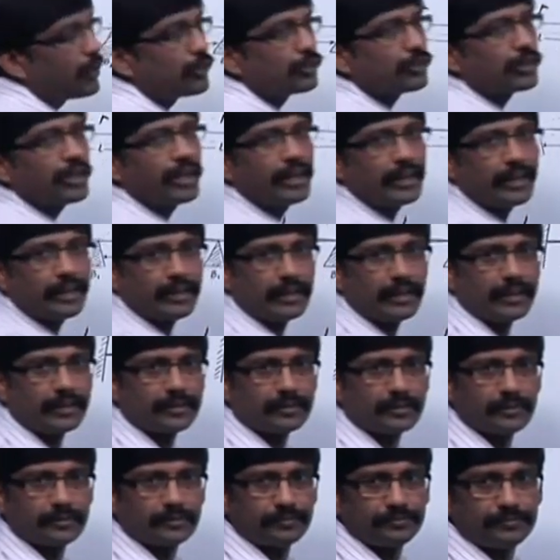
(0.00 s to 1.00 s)
resonating
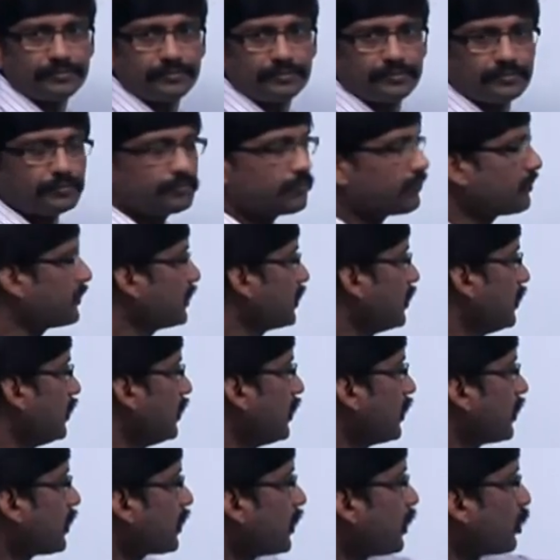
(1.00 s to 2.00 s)
length.
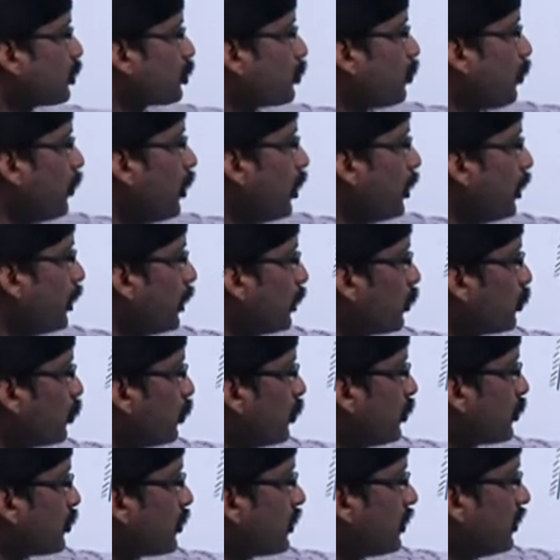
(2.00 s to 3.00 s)
Corresponding to
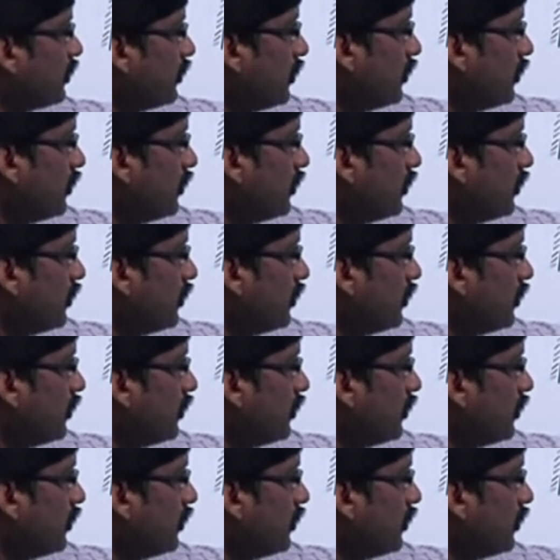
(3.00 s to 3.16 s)
this